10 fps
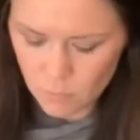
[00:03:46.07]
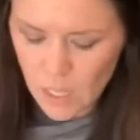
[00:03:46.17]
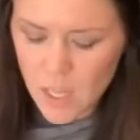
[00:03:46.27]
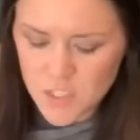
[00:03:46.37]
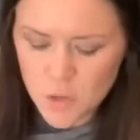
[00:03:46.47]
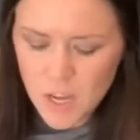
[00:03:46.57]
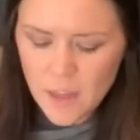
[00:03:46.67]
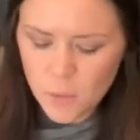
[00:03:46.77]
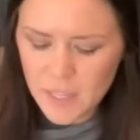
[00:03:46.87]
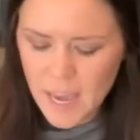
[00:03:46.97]
So now
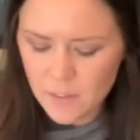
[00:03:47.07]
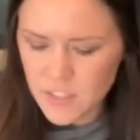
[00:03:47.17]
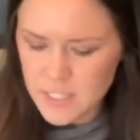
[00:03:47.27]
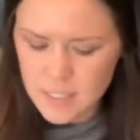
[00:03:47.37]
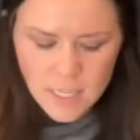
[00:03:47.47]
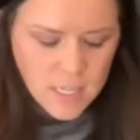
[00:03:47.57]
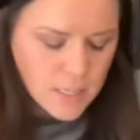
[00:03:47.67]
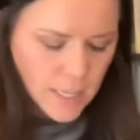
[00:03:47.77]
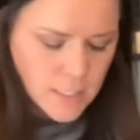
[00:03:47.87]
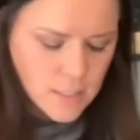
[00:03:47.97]
that we have this steak
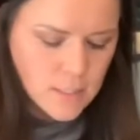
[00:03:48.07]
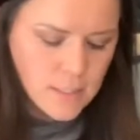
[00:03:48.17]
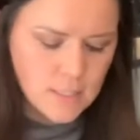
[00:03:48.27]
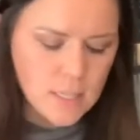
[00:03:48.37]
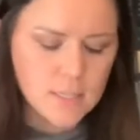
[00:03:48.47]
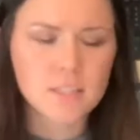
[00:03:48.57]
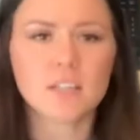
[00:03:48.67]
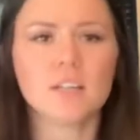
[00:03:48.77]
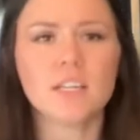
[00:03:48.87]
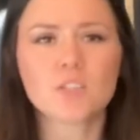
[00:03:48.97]
nice and
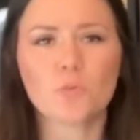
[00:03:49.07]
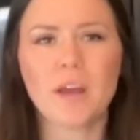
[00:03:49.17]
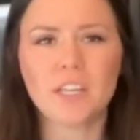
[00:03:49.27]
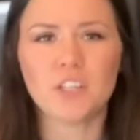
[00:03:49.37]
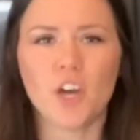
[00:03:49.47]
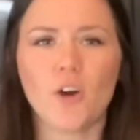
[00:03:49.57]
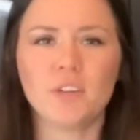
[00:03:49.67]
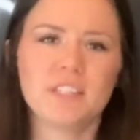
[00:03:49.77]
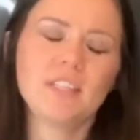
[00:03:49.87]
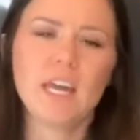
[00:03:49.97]
seasoned, it's ready to go
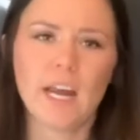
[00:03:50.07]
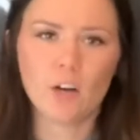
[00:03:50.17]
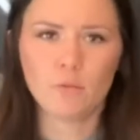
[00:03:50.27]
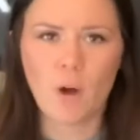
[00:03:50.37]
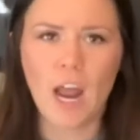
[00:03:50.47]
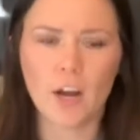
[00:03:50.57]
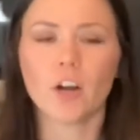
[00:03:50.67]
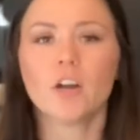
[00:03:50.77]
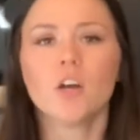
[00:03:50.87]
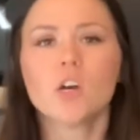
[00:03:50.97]
into the air
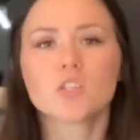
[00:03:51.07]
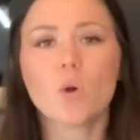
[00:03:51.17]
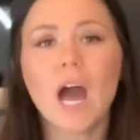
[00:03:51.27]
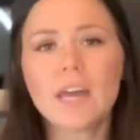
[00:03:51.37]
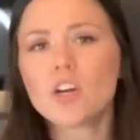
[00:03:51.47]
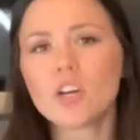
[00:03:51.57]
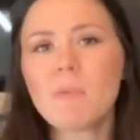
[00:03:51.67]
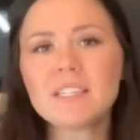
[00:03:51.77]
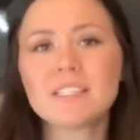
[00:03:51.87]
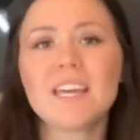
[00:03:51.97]
fryer. So I cook
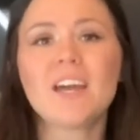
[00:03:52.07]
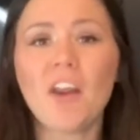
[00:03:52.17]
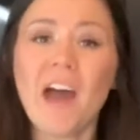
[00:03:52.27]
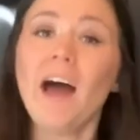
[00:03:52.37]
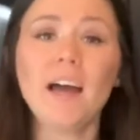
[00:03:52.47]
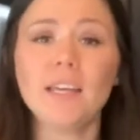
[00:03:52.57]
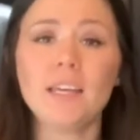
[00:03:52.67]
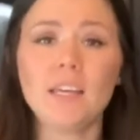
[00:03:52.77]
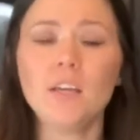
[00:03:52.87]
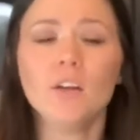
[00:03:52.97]
my steak on high
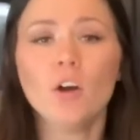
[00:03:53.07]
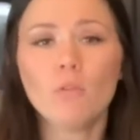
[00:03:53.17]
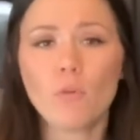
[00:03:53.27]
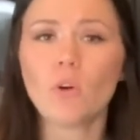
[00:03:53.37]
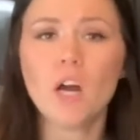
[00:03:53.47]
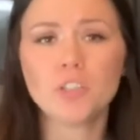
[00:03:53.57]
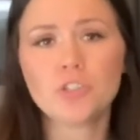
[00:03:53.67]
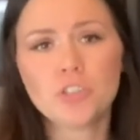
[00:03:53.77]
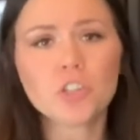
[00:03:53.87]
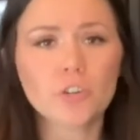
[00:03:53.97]
heat,
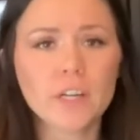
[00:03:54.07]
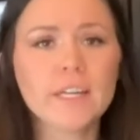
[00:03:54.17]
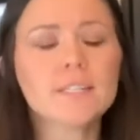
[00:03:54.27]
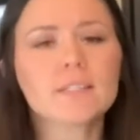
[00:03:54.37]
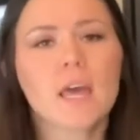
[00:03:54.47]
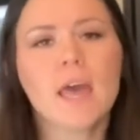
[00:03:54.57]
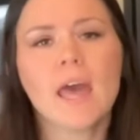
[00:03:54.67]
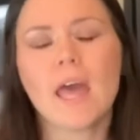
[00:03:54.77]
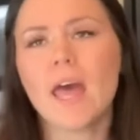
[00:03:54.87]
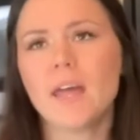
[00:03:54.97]
400 degrees,
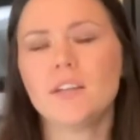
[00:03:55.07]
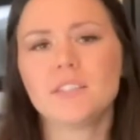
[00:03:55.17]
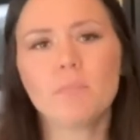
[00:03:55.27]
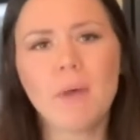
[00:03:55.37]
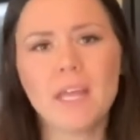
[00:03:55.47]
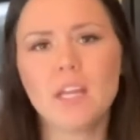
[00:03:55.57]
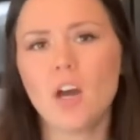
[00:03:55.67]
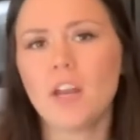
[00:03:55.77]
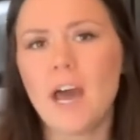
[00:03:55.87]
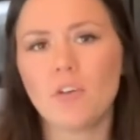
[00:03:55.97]
and depending
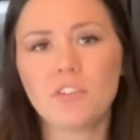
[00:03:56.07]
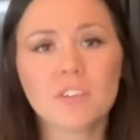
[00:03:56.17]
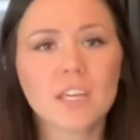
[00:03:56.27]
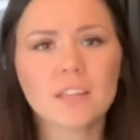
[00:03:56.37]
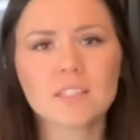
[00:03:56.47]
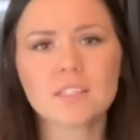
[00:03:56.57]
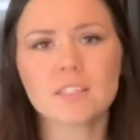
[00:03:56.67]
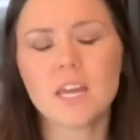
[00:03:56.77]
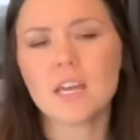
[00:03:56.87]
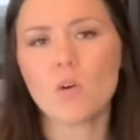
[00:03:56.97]
on how thick the
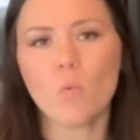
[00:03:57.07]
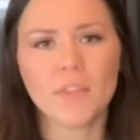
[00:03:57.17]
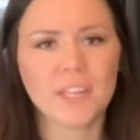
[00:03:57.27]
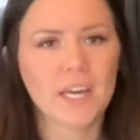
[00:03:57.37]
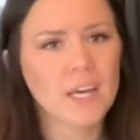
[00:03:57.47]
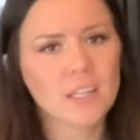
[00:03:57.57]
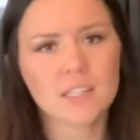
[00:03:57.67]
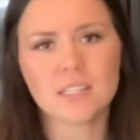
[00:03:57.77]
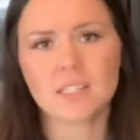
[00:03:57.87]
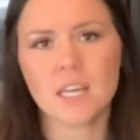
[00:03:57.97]
steak, what the cut of
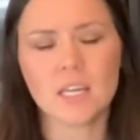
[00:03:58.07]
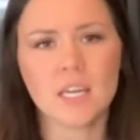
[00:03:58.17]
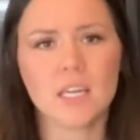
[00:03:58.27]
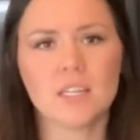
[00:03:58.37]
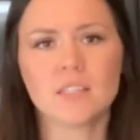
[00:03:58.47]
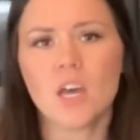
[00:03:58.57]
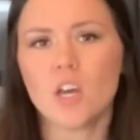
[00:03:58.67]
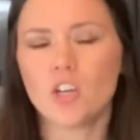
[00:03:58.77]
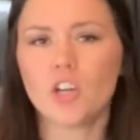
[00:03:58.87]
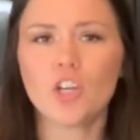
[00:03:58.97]
the steak is,
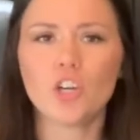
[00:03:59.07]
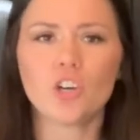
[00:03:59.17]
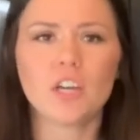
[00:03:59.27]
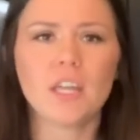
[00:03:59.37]
you're gonna cook it